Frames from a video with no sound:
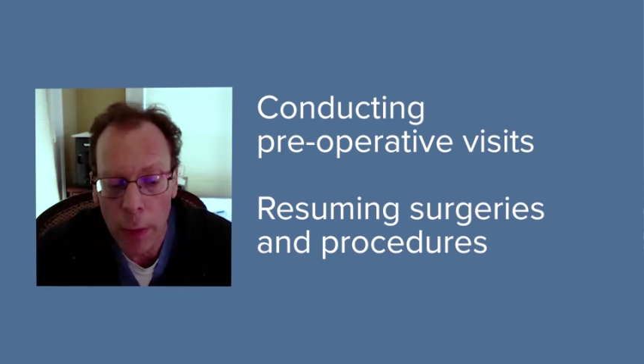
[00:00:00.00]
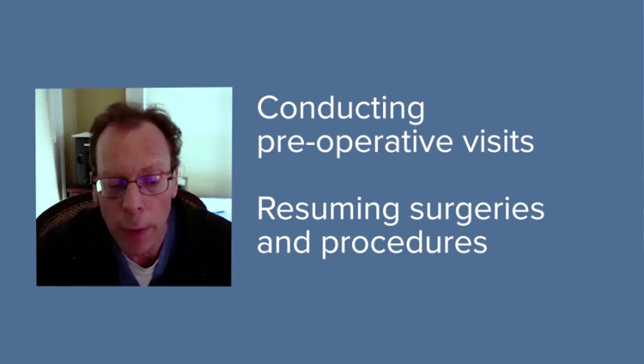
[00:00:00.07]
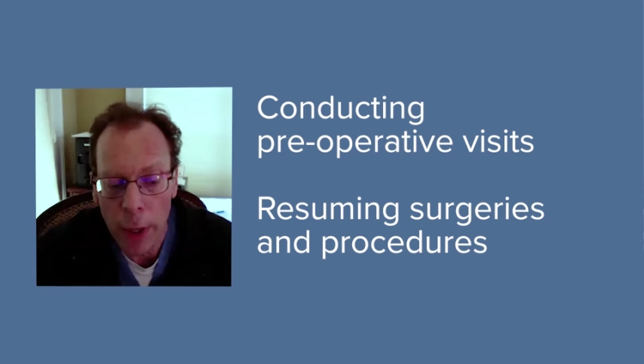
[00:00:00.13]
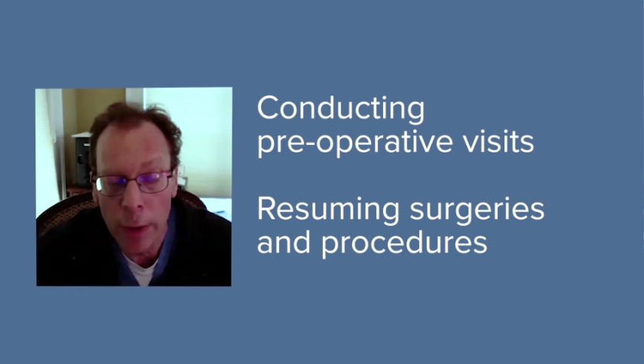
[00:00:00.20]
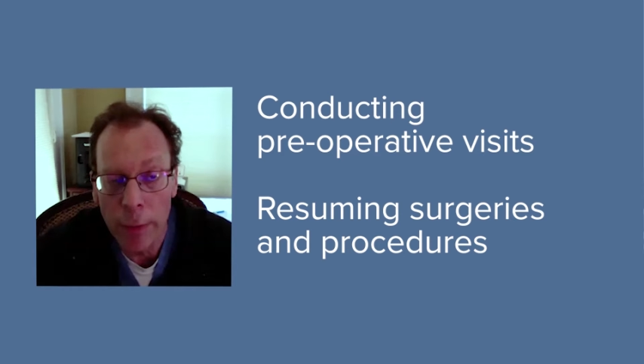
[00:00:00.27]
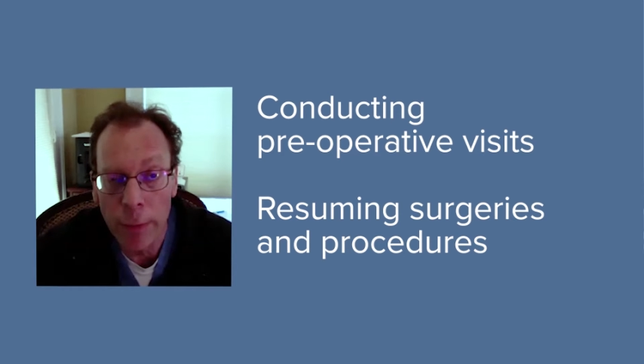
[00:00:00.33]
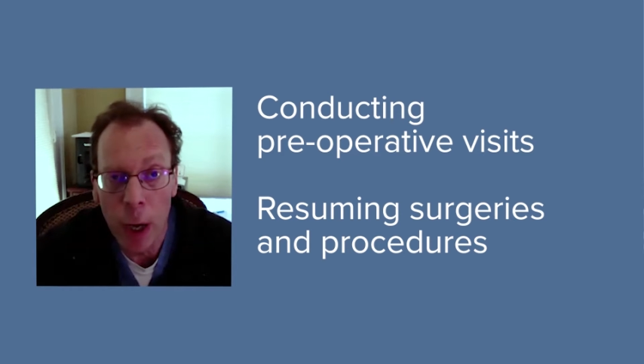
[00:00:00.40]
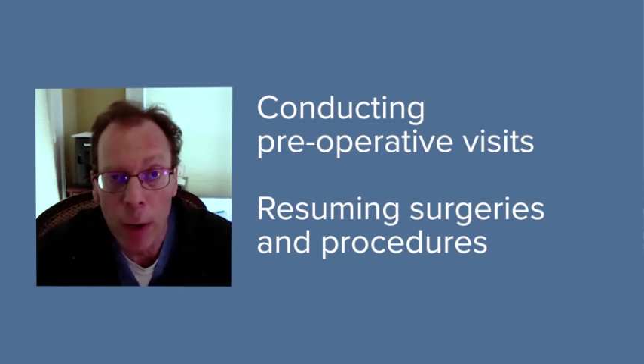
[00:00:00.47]
that
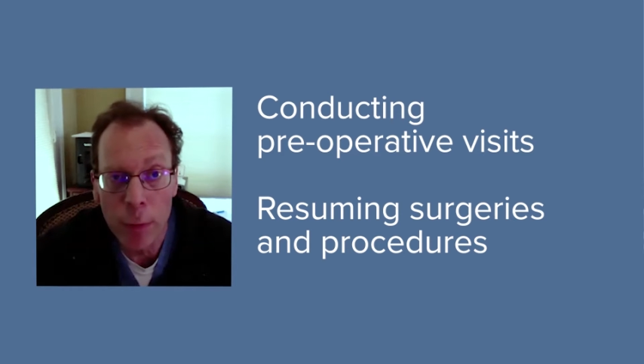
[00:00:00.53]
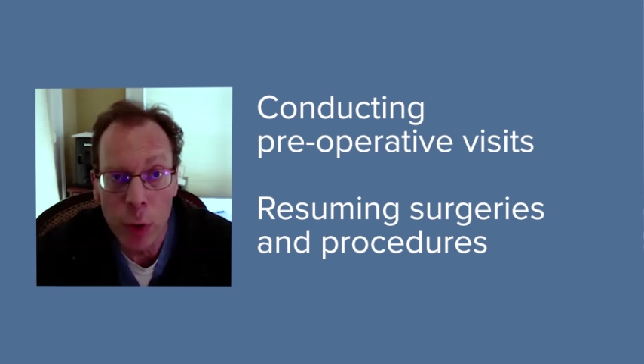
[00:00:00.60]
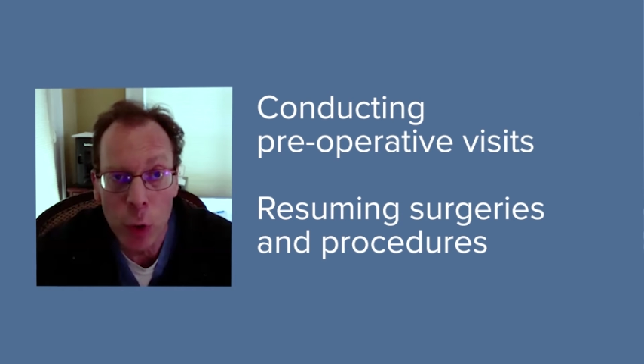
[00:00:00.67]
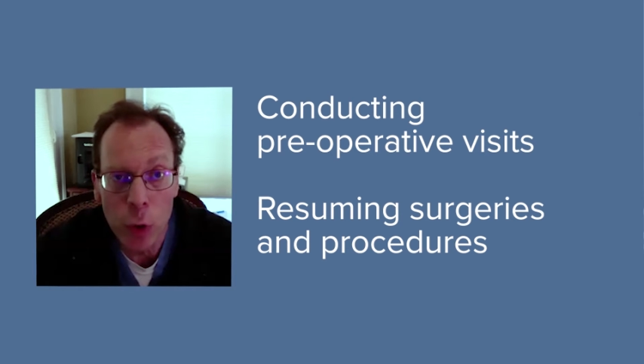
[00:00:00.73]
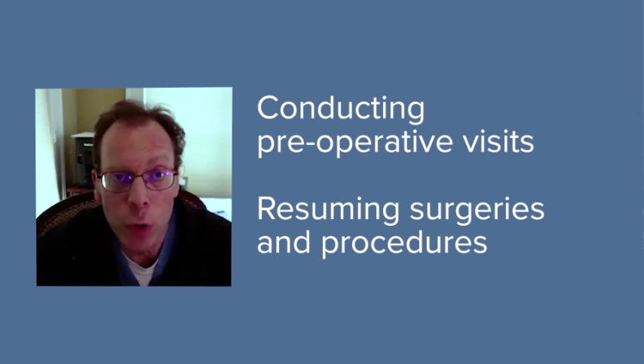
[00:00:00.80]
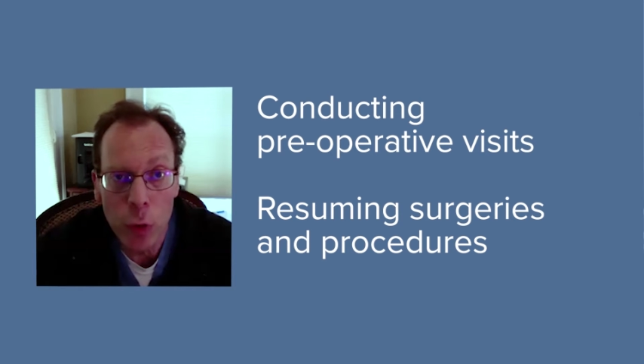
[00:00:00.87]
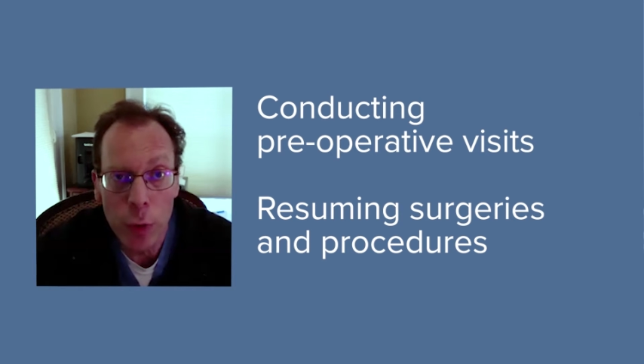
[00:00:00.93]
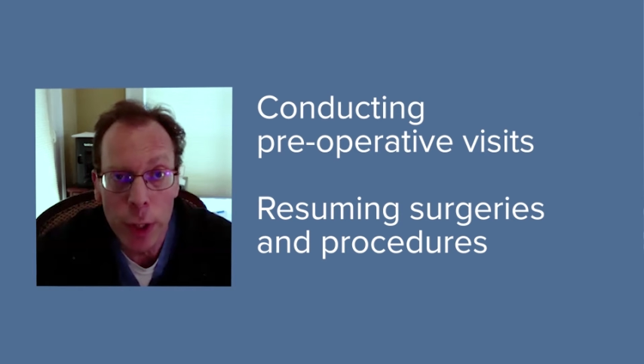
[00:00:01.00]
involve
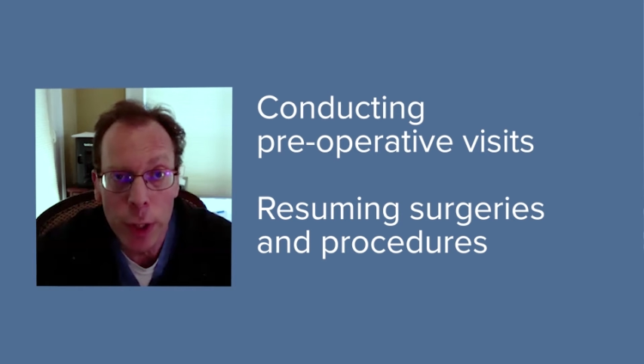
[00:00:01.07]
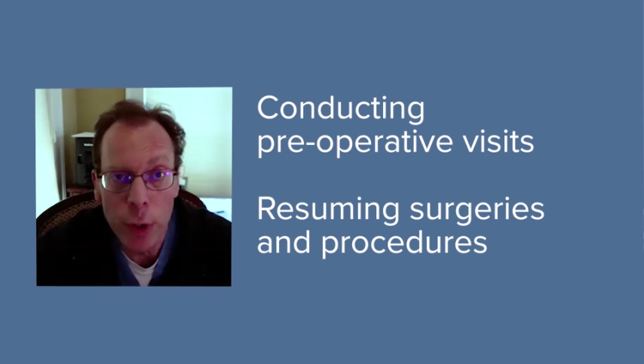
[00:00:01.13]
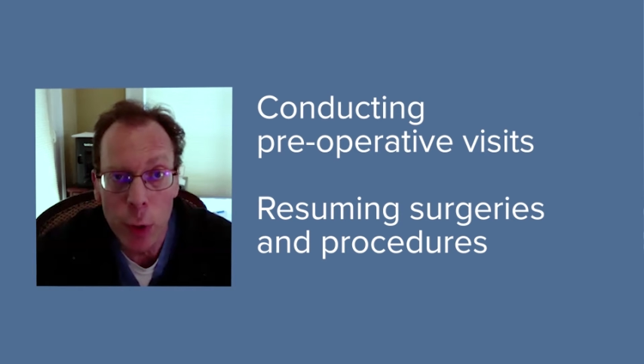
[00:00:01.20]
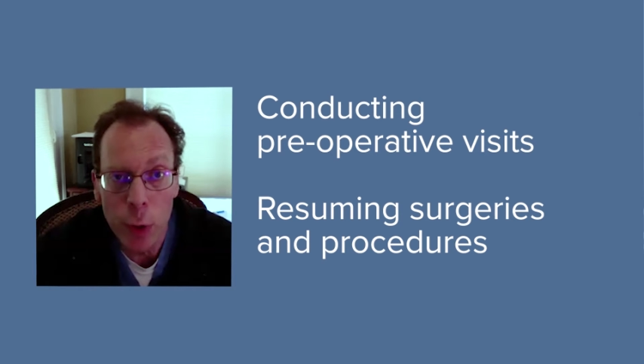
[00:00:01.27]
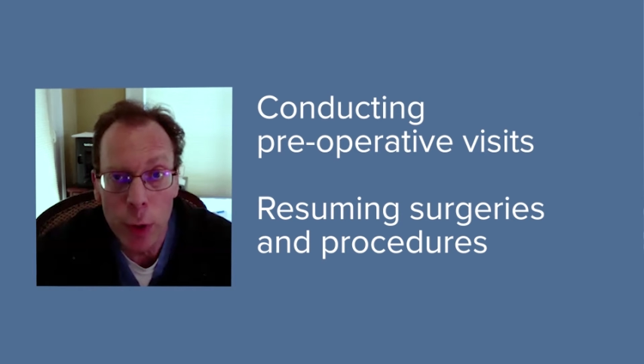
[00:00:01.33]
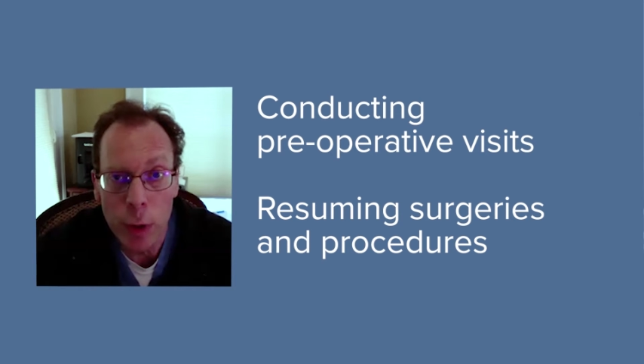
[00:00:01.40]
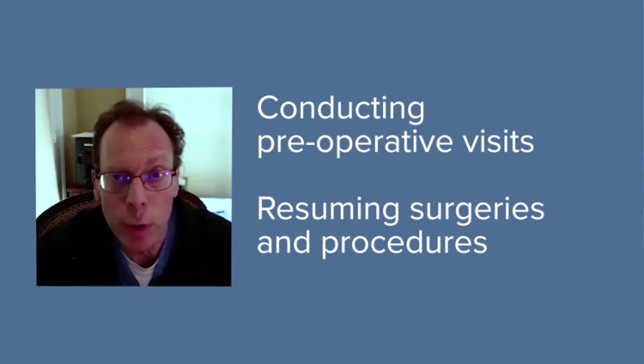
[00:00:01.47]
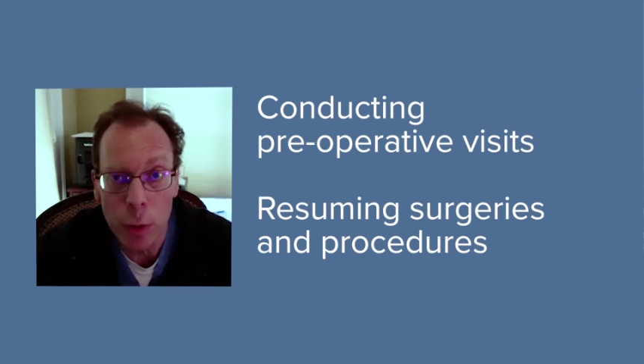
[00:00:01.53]
surgeries, you
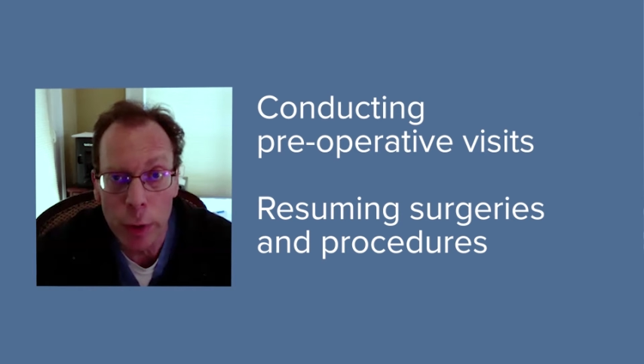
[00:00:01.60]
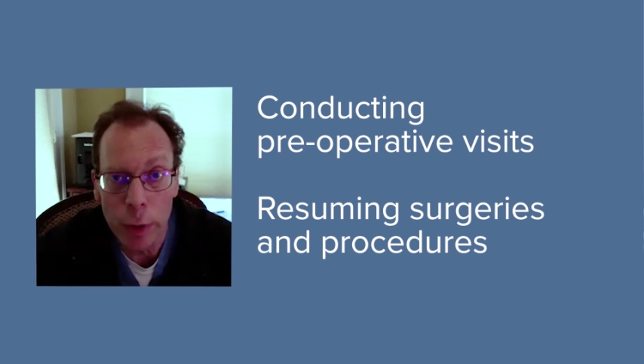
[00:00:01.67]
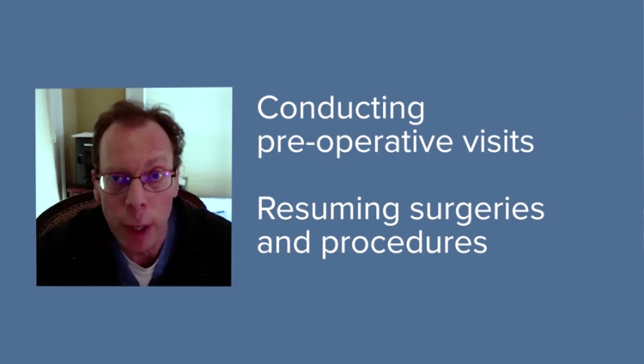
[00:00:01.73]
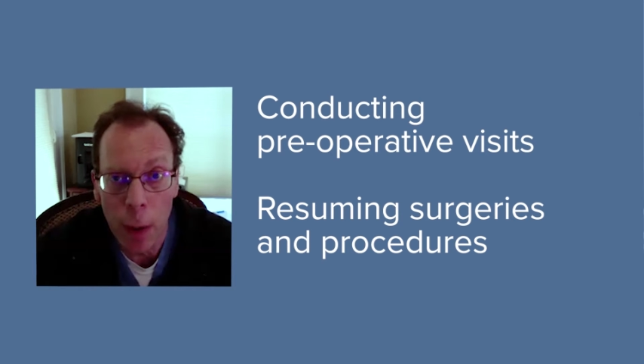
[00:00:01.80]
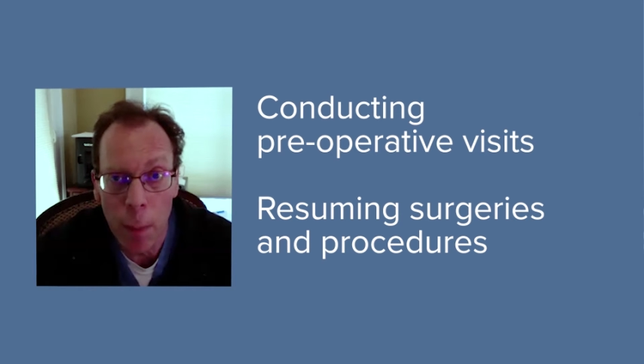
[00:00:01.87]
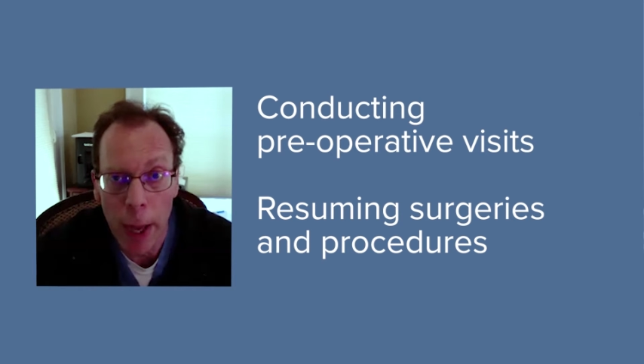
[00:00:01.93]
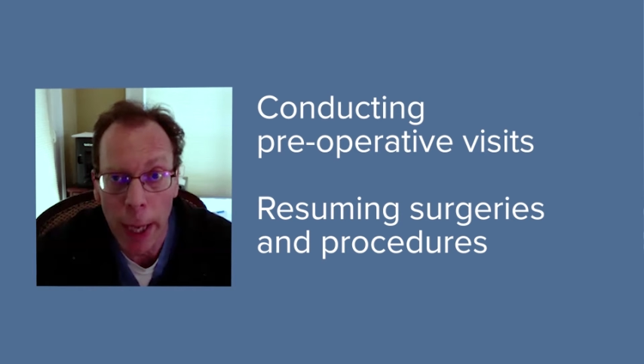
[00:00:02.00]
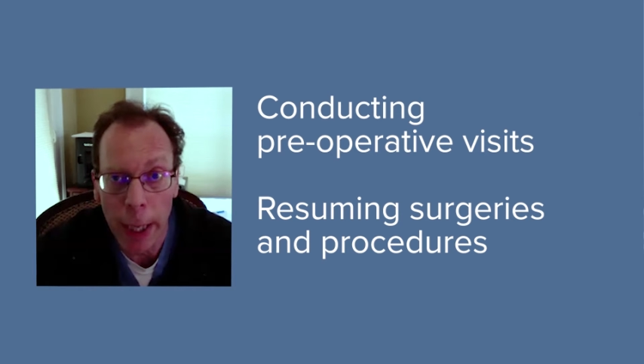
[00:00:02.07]
can certainly
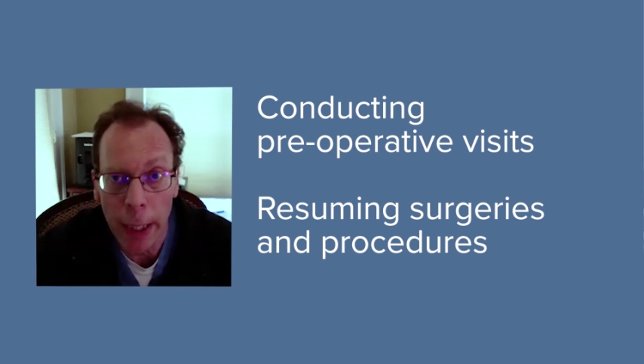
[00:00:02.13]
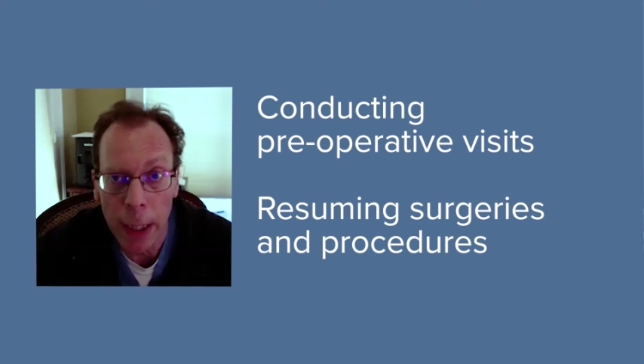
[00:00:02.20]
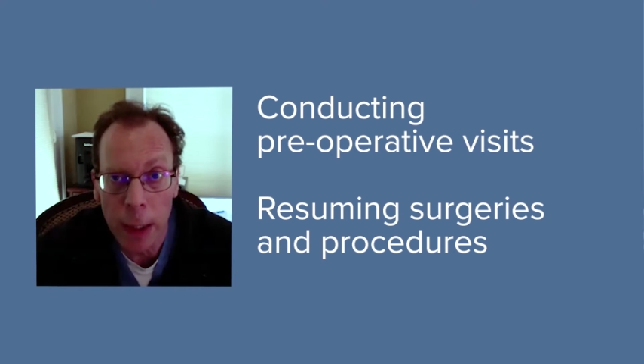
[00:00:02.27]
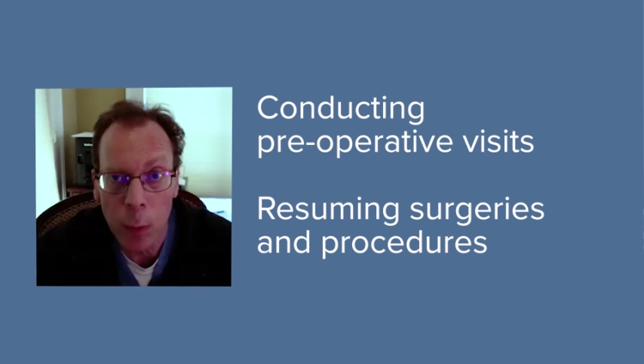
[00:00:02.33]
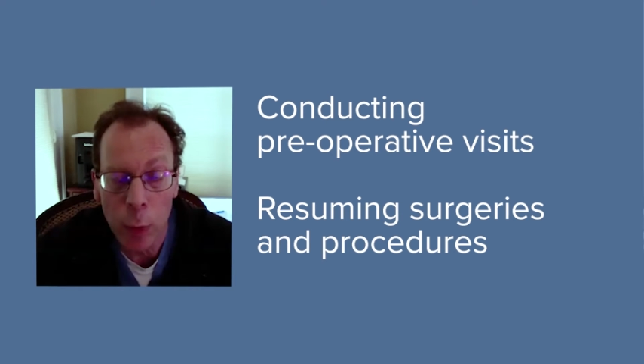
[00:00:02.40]
come back in.